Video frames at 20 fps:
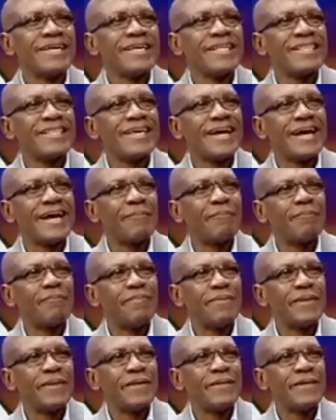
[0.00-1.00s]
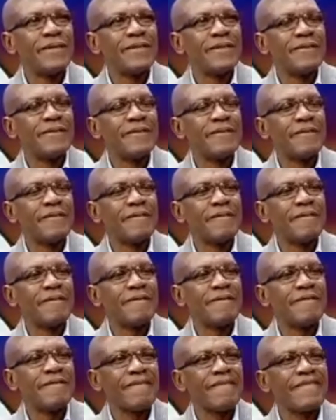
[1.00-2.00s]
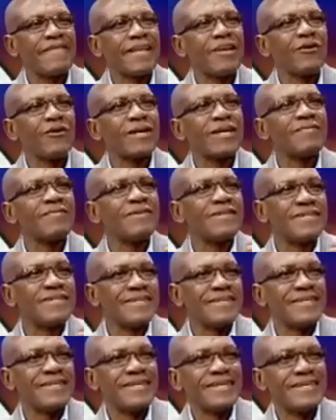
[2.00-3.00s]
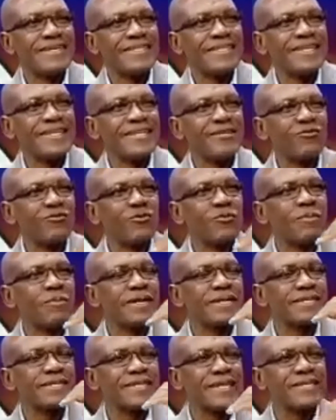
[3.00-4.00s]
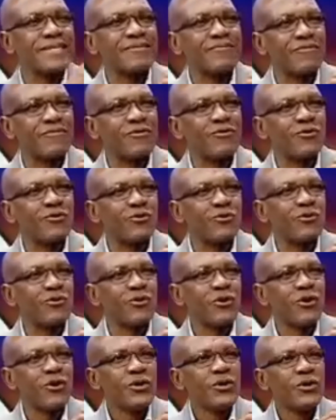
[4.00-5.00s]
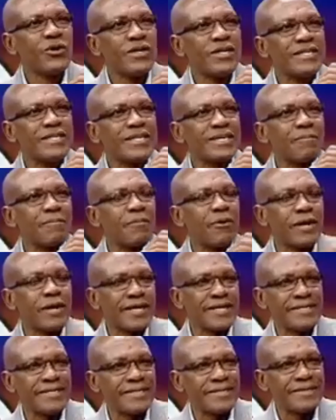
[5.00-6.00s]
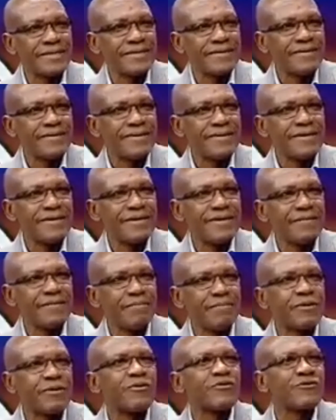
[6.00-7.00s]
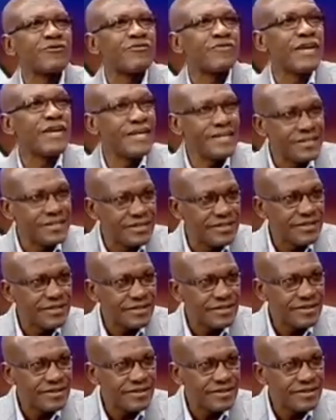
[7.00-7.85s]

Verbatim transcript: the, um, the, the, the, the longevity that it would make sense for you to, to take mortgage because of age. Because of age.